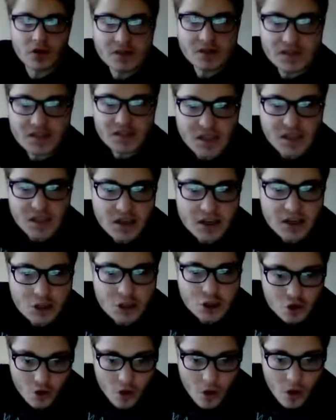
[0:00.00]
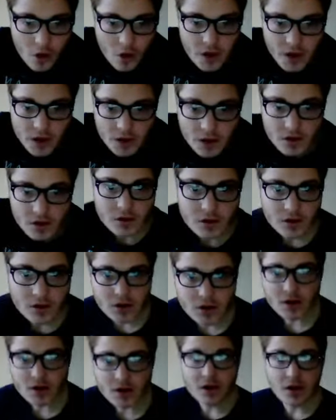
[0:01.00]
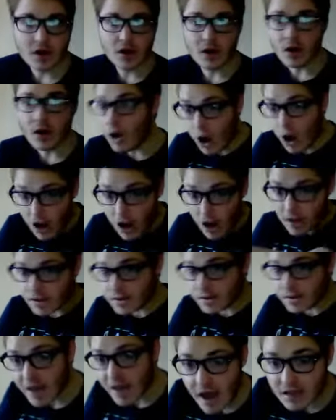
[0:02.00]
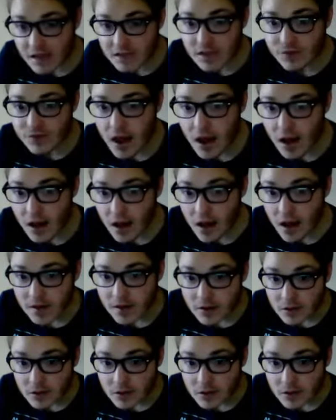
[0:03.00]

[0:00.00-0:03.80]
the city of Troy. All in the act of God.